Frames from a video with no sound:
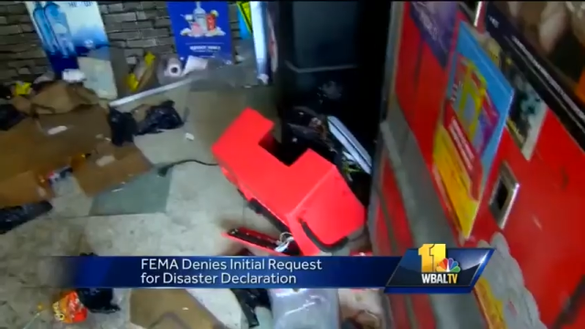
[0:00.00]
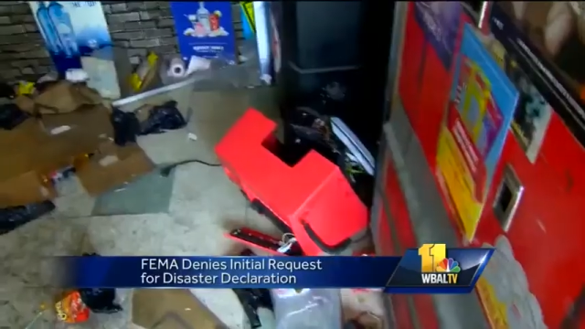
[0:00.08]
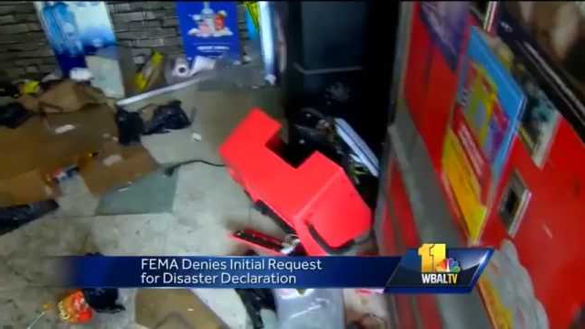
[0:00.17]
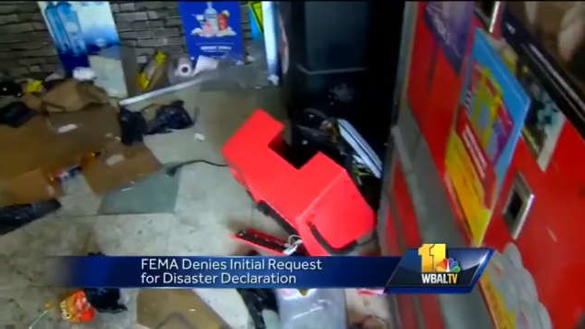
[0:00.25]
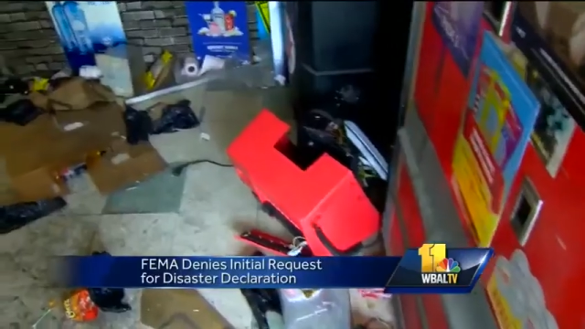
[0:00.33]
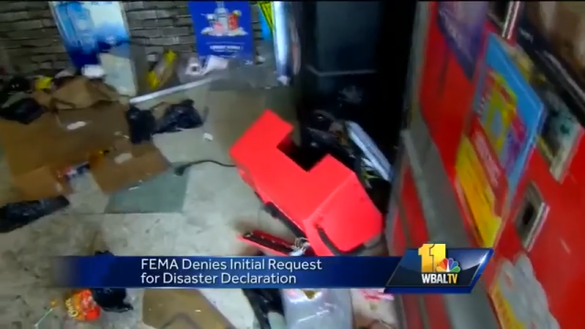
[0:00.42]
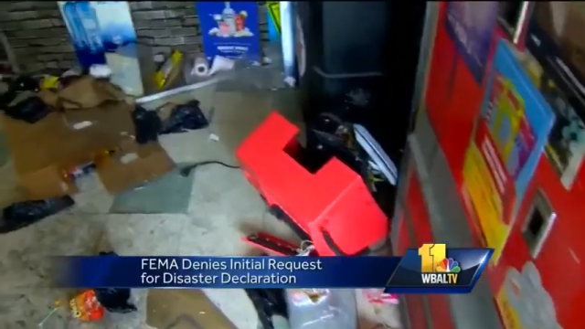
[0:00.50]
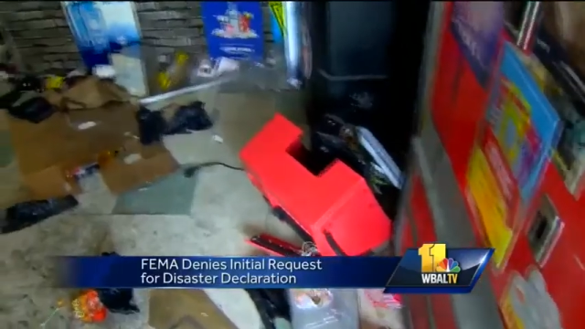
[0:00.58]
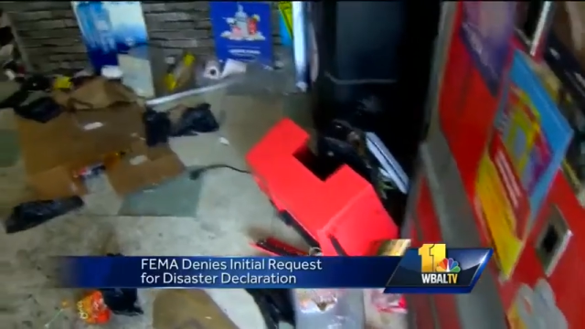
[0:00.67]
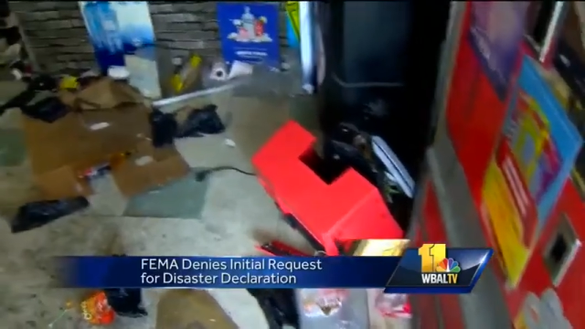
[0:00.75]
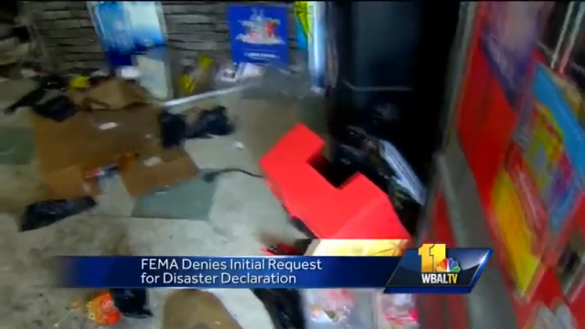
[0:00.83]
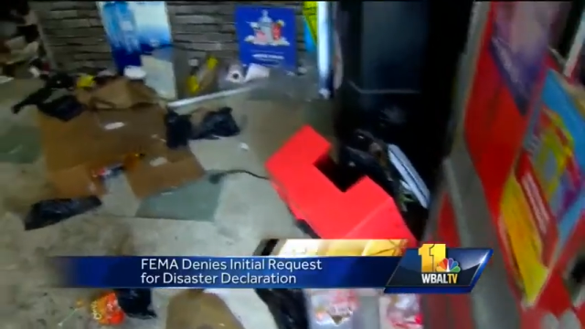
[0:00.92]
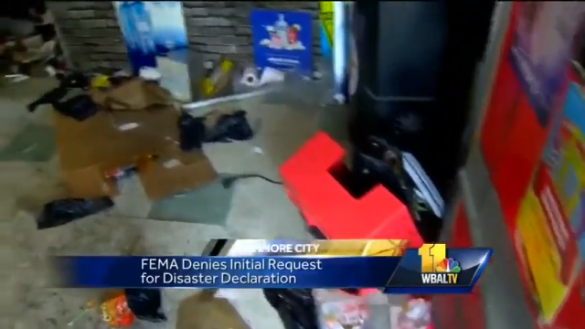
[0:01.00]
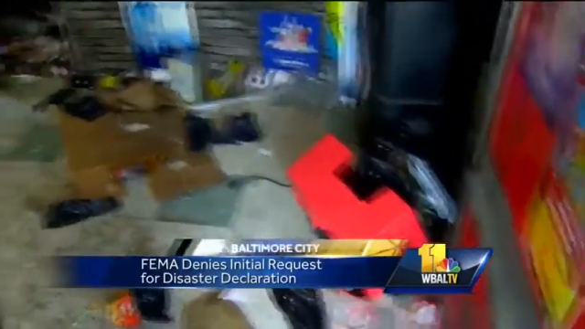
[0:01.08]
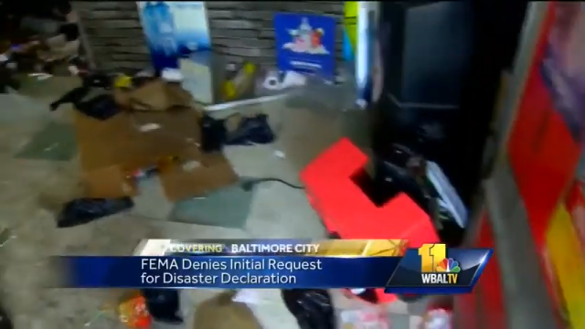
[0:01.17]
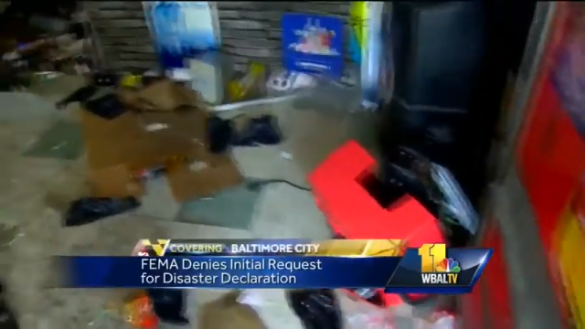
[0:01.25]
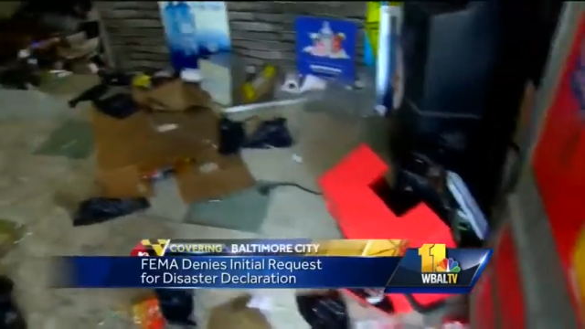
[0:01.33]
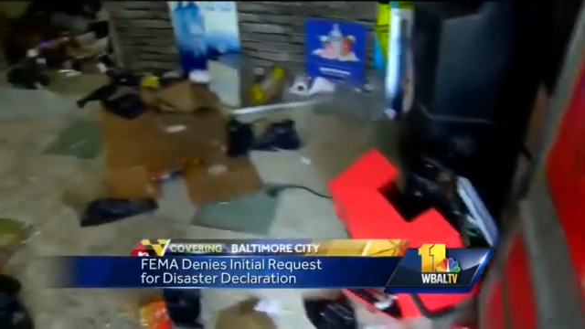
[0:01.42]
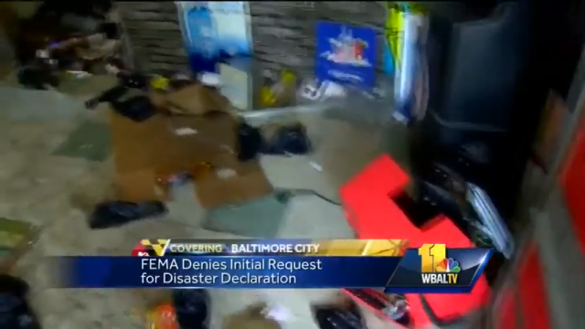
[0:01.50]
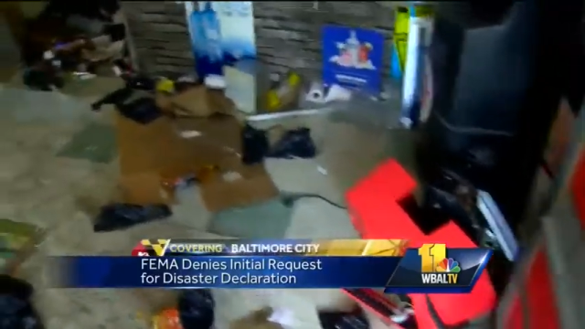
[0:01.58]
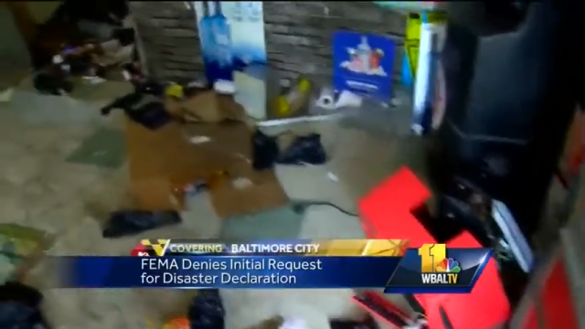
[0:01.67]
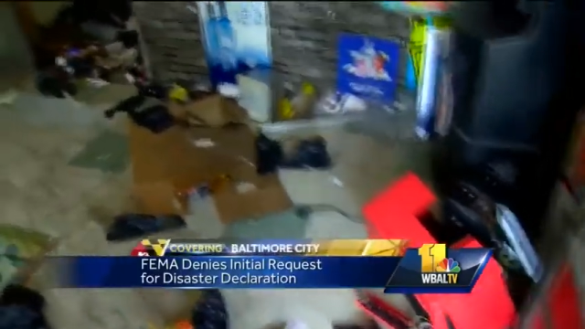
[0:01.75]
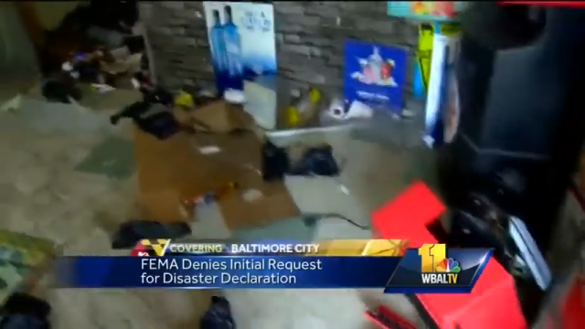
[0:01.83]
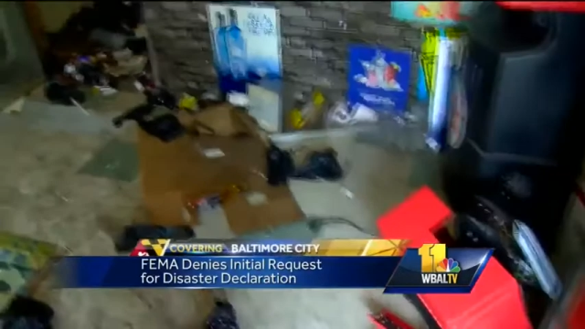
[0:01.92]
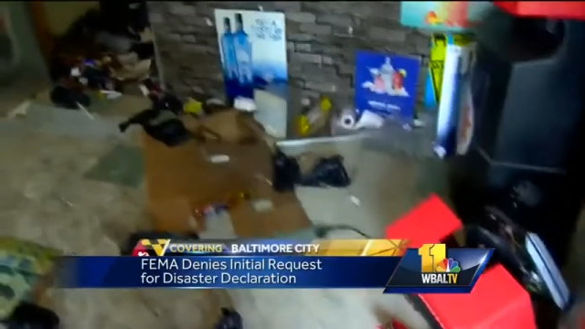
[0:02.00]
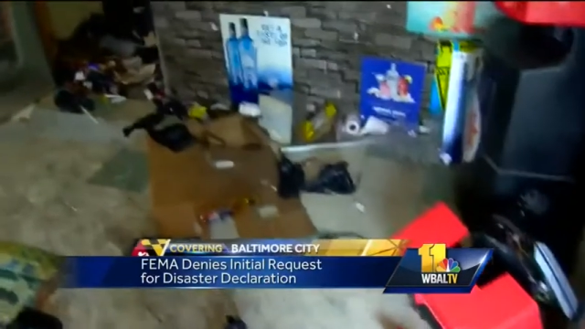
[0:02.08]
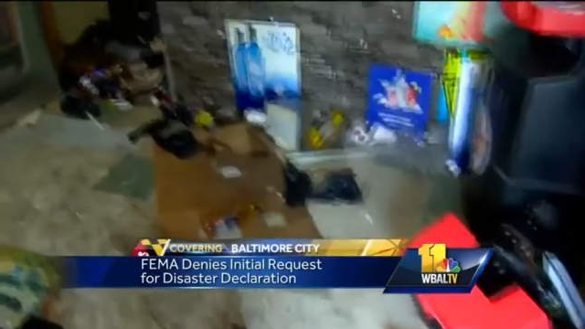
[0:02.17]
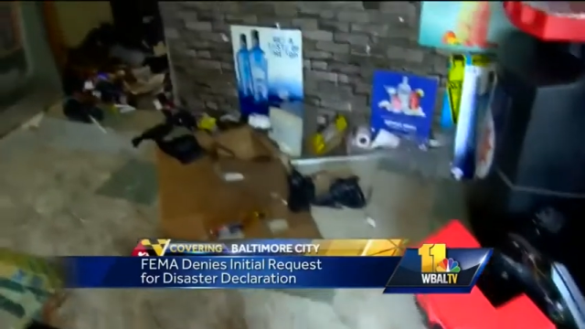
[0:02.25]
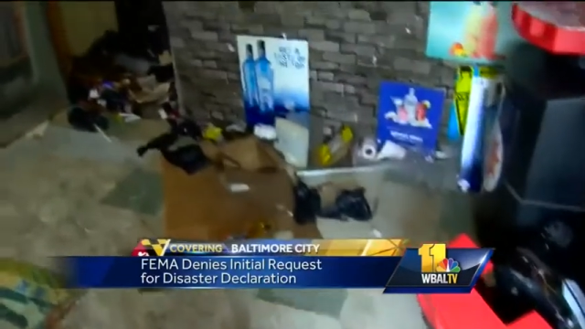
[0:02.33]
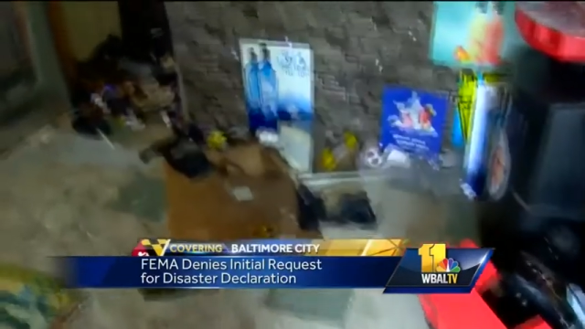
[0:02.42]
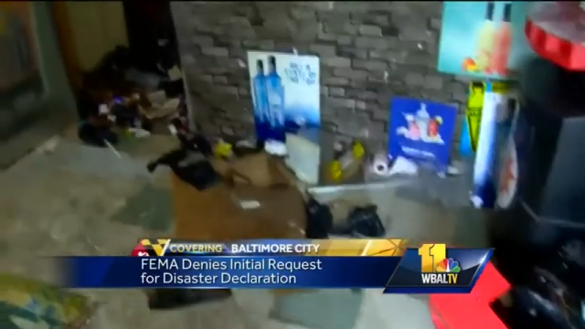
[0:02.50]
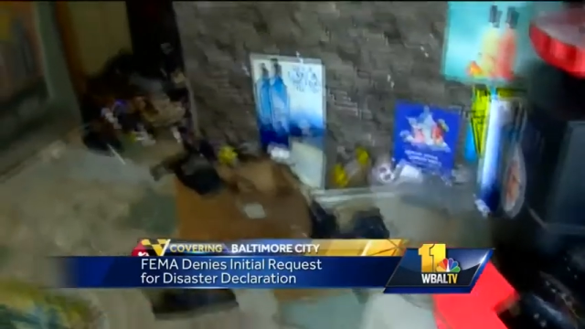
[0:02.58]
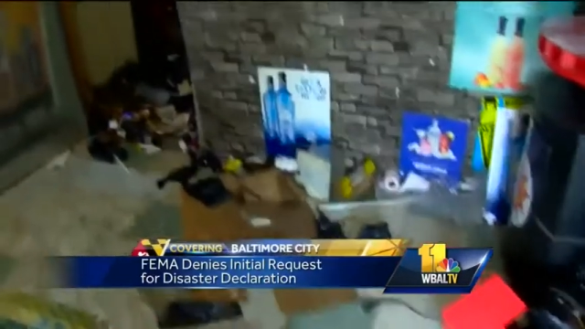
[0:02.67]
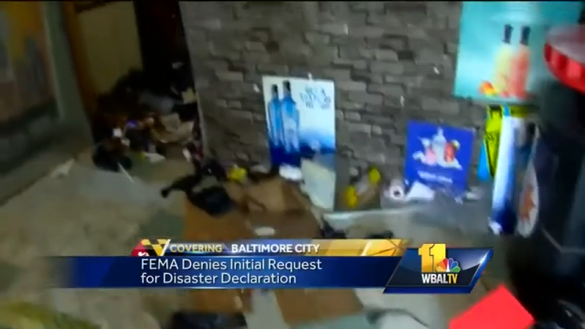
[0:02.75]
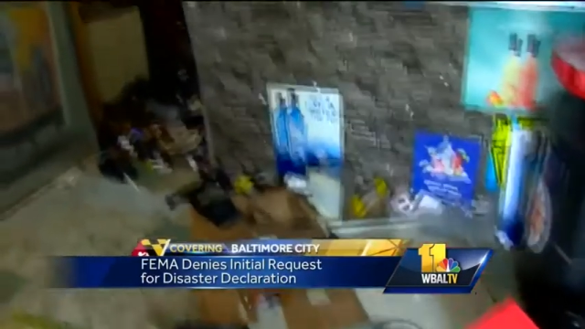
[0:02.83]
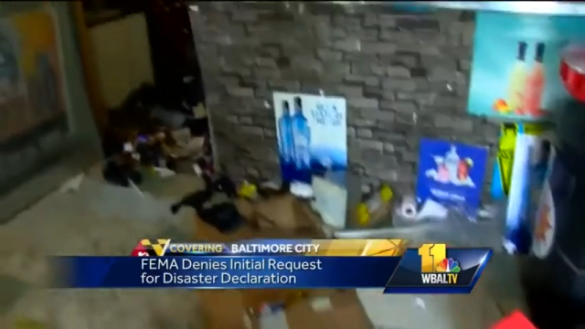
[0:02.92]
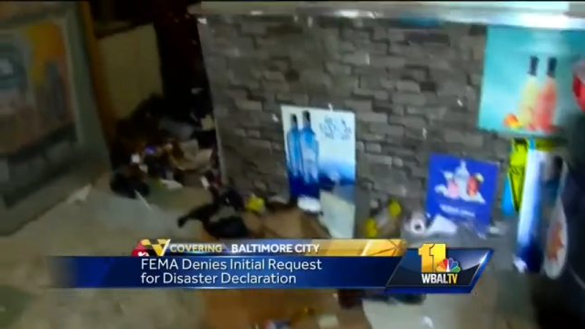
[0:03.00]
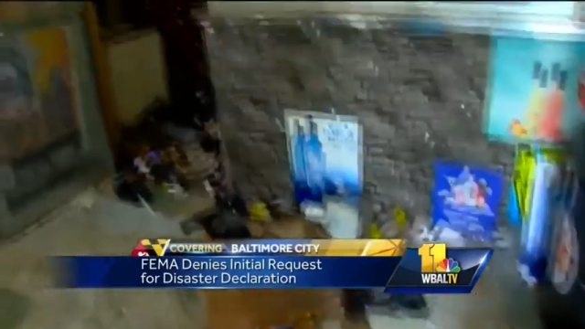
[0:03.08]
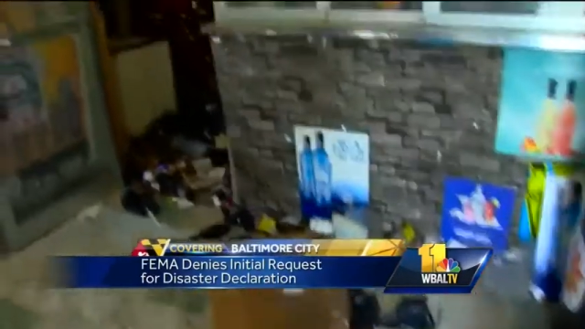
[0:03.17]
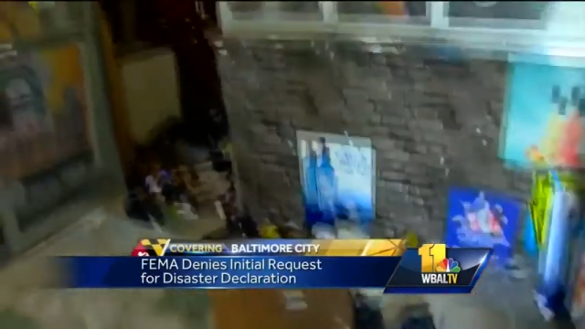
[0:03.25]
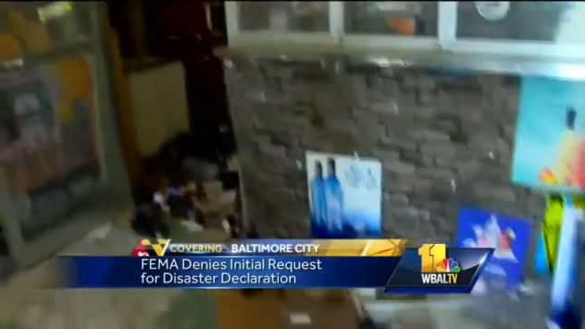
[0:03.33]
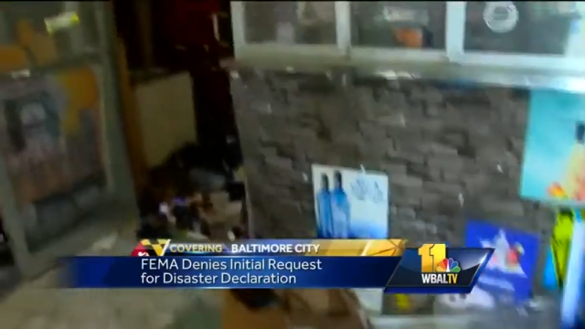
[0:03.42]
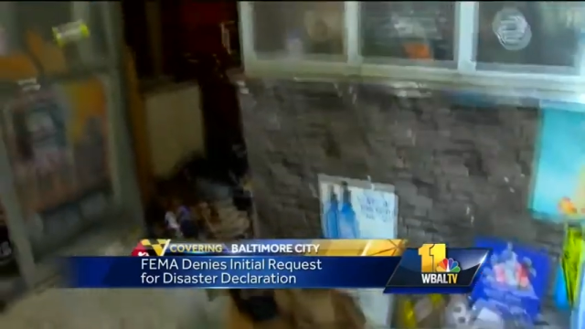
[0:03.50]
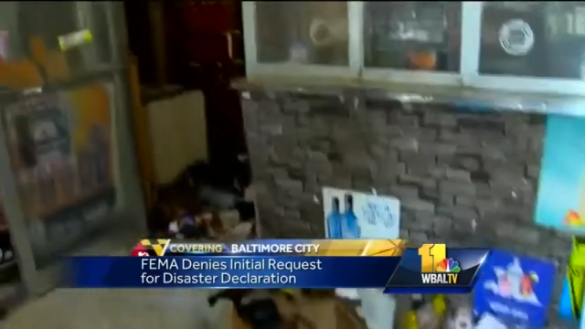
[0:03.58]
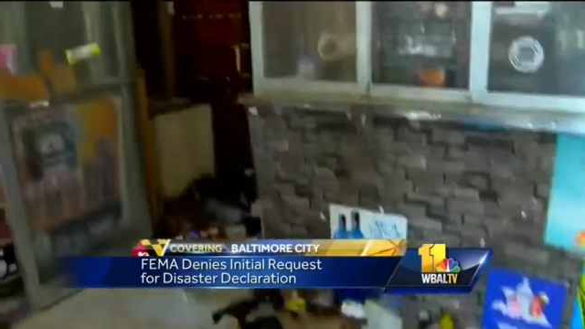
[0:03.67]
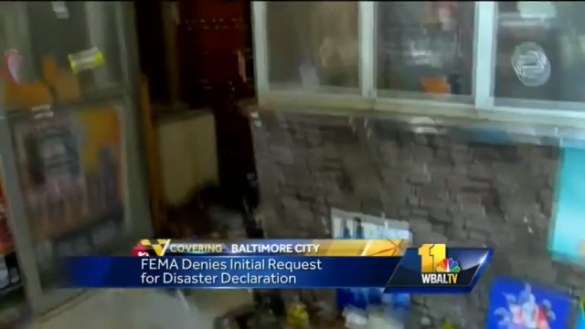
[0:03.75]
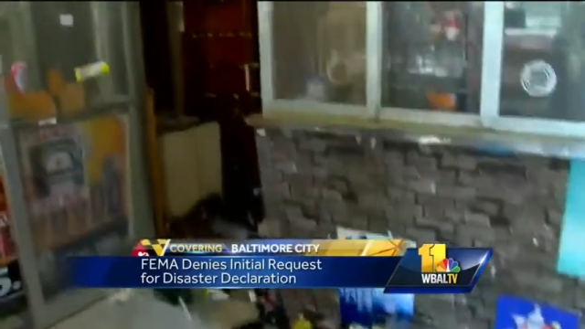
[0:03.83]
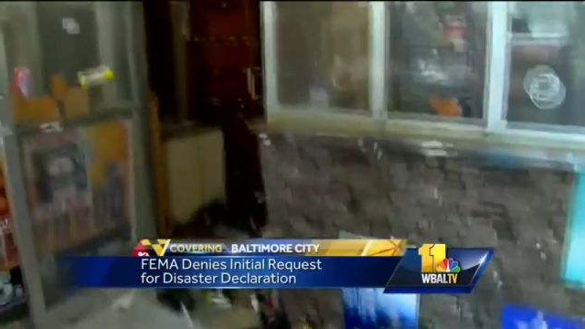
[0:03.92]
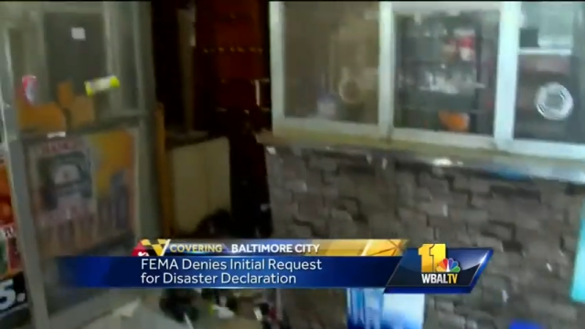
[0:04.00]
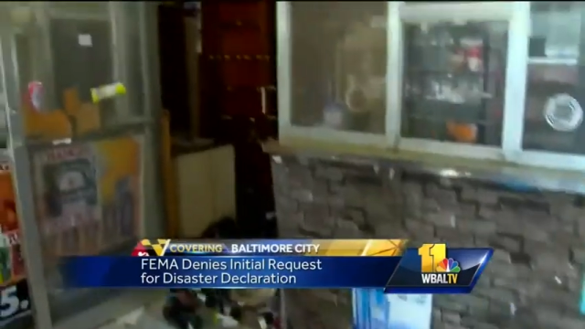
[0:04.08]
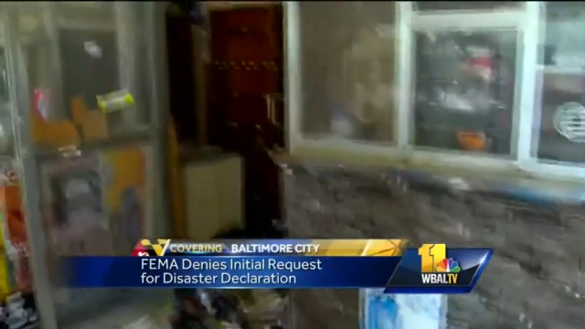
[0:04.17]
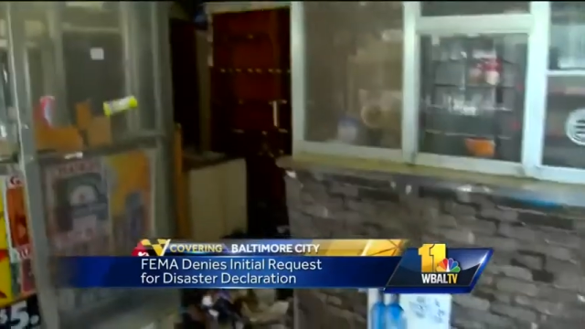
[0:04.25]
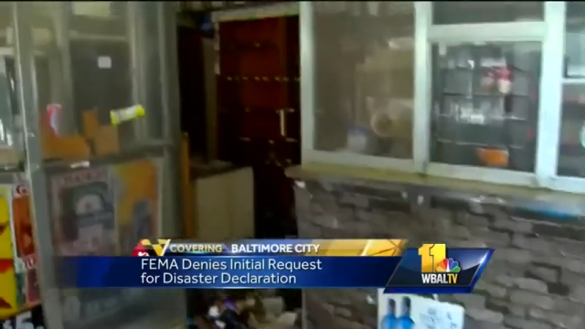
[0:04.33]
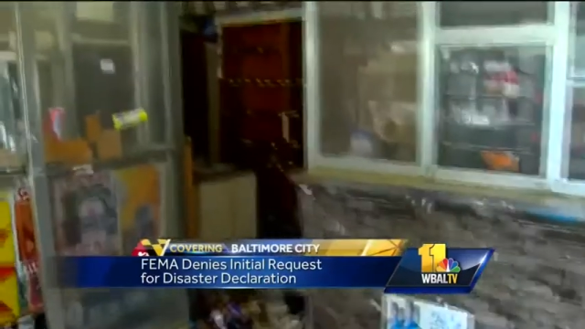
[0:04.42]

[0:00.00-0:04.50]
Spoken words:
[unreadable: no face in view]